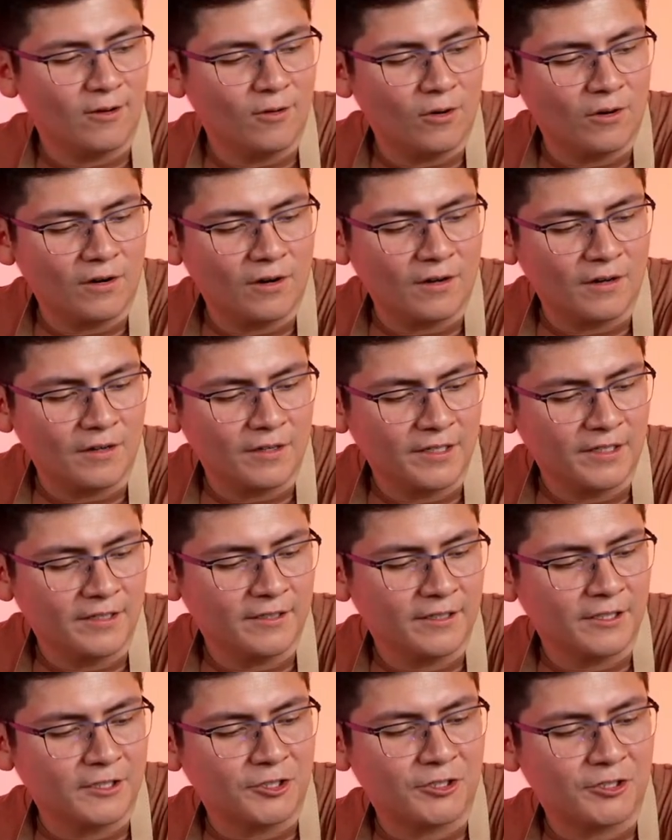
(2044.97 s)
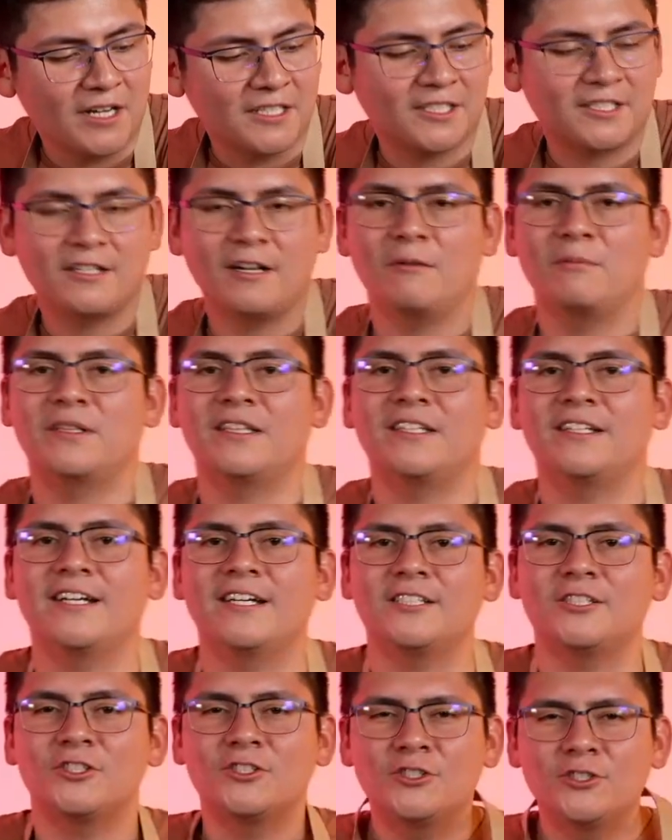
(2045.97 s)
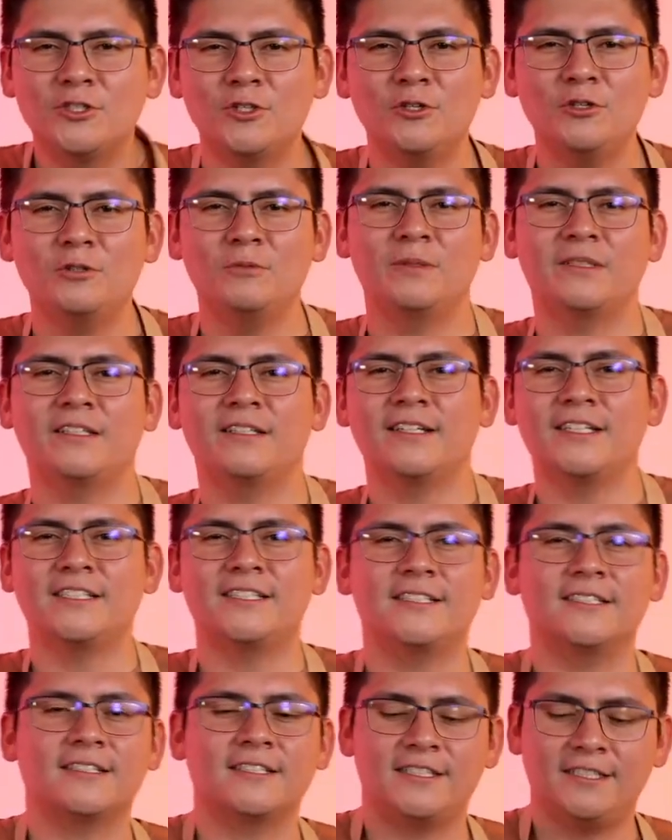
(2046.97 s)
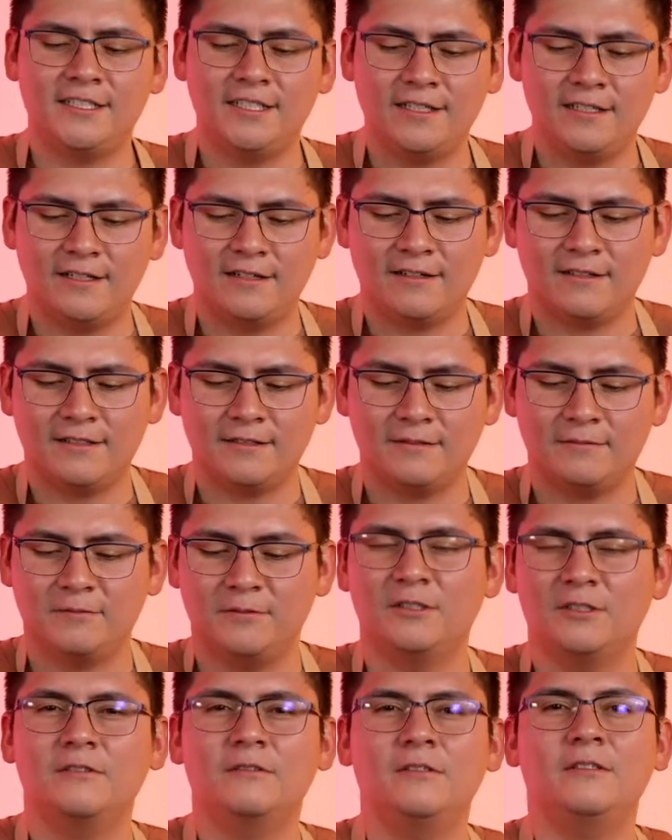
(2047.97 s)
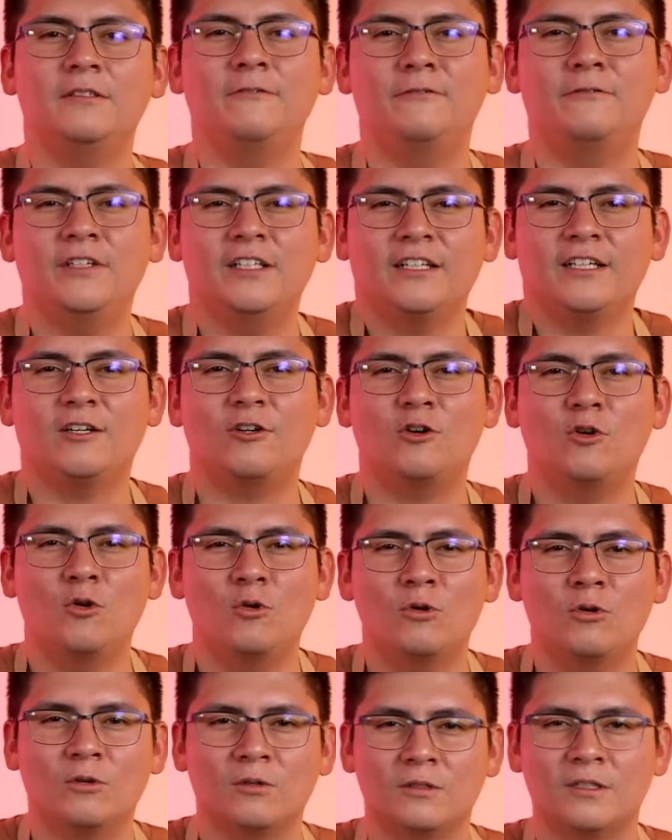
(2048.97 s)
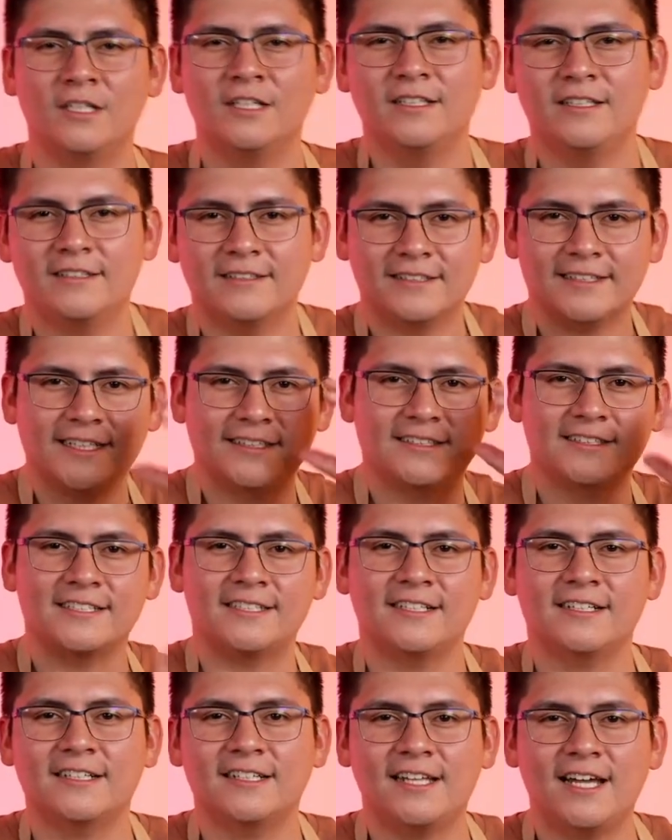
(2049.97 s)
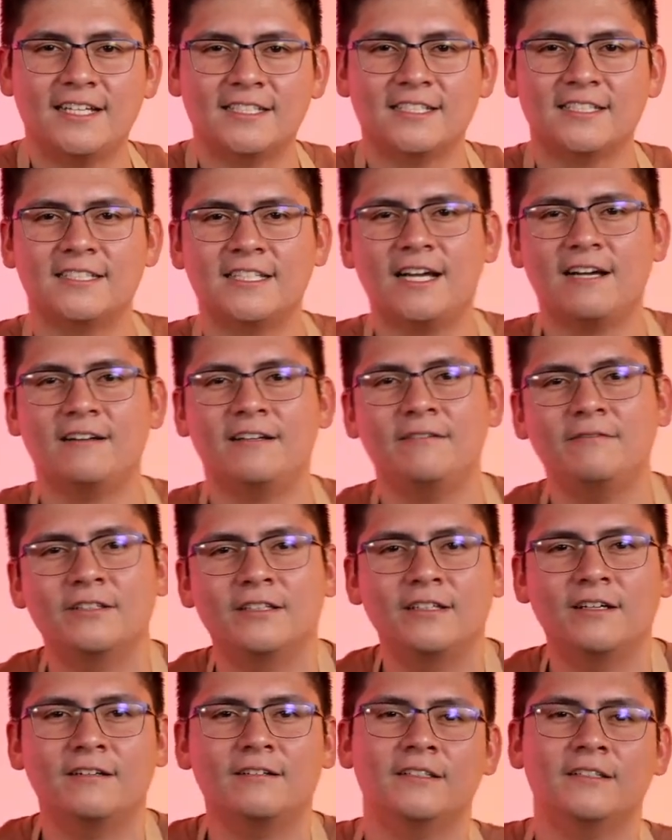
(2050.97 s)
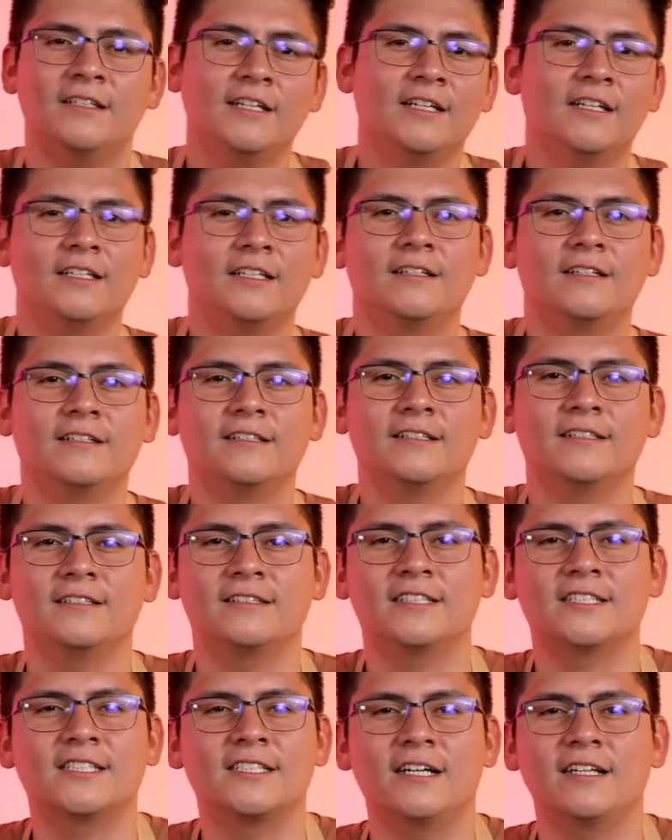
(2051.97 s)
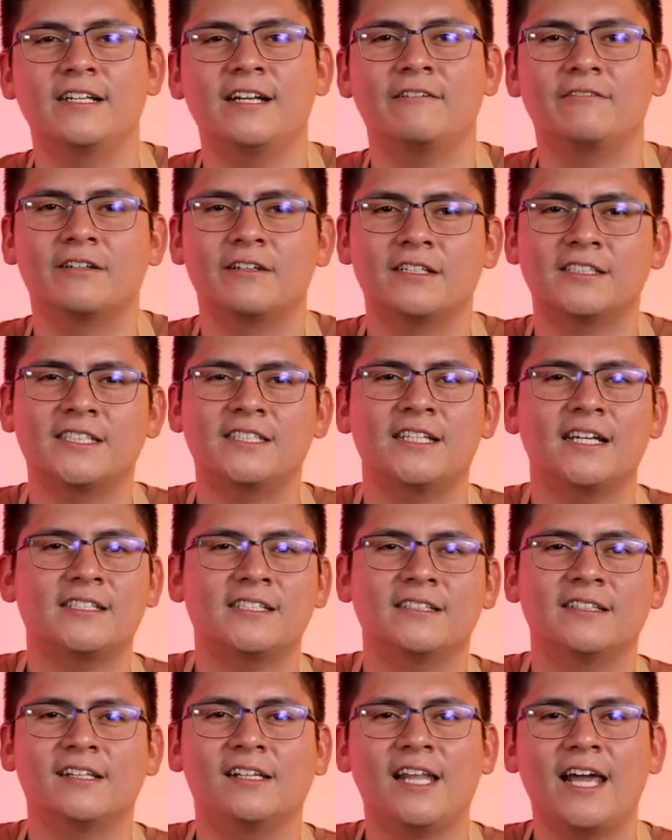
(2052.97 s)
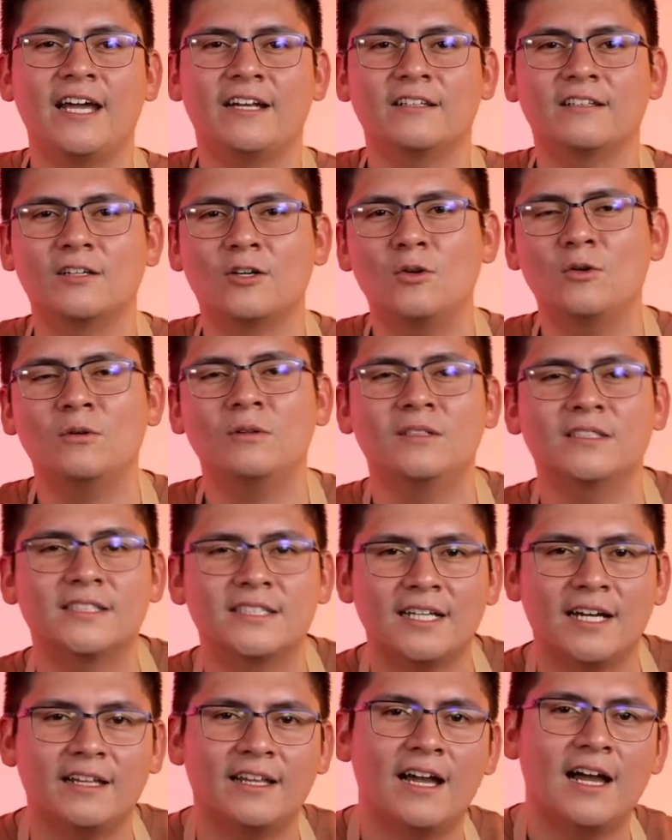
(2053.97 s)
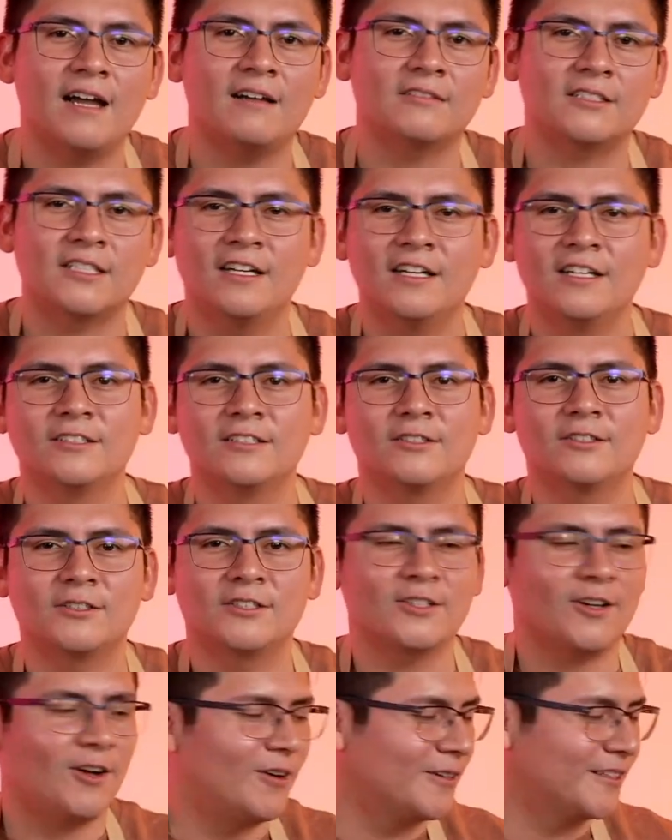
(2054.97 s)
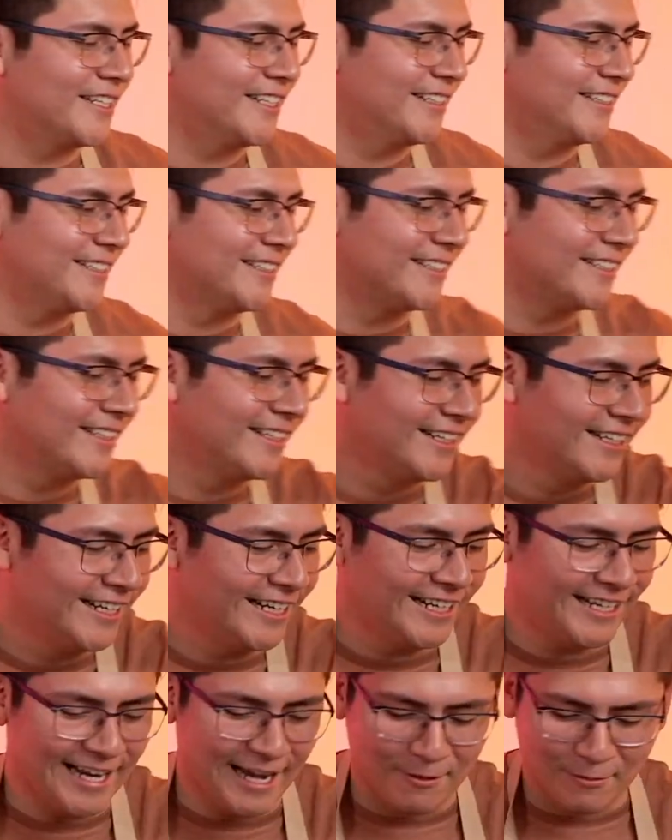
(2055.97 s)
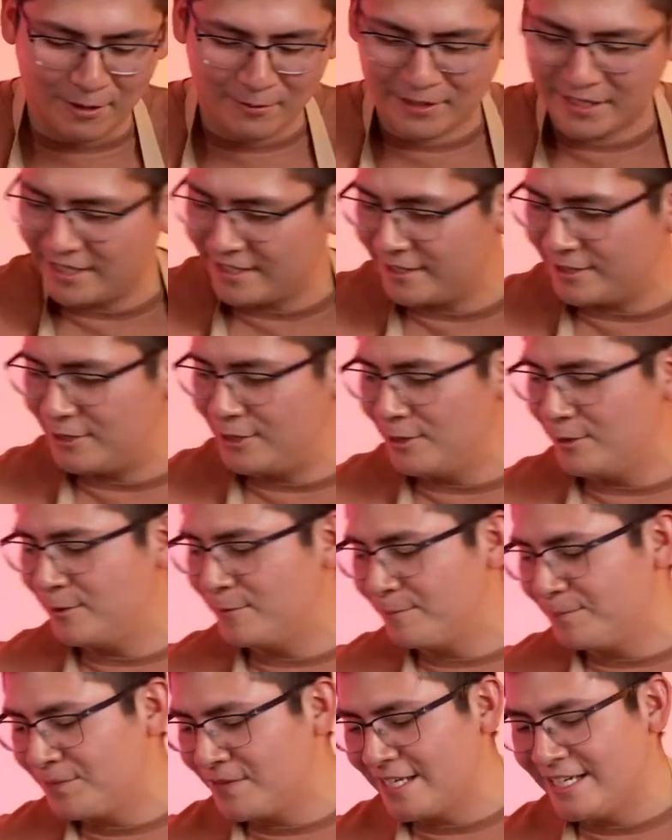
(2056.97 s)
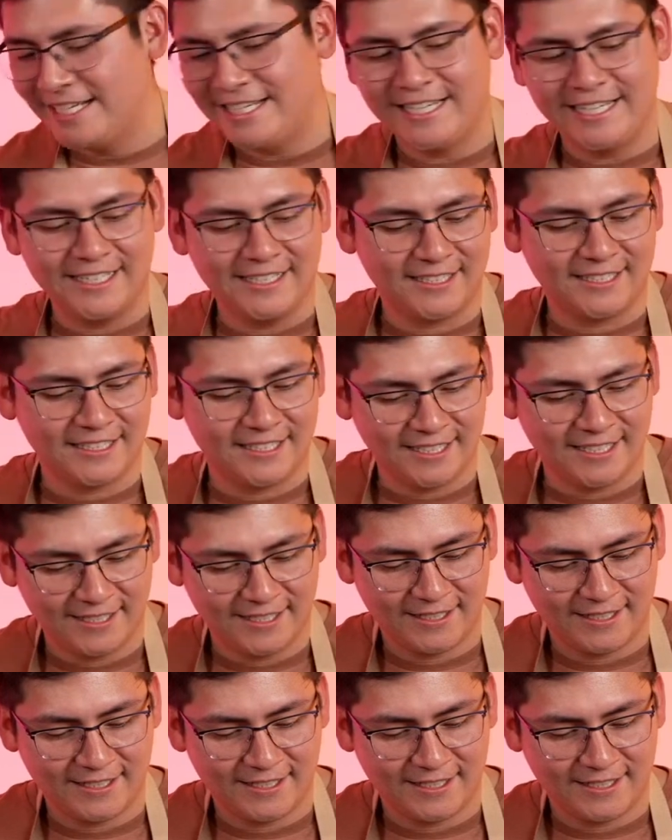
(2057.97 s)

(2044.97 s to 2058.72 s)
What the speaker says: or, you know, you're dressed up with a nice suit, with a nice tuxedo, you're feeling cool. You know, get the sunglasses out even though, you know, the sun never sets in the land of the cool inside the house. So it's all good. And now what we're going to do is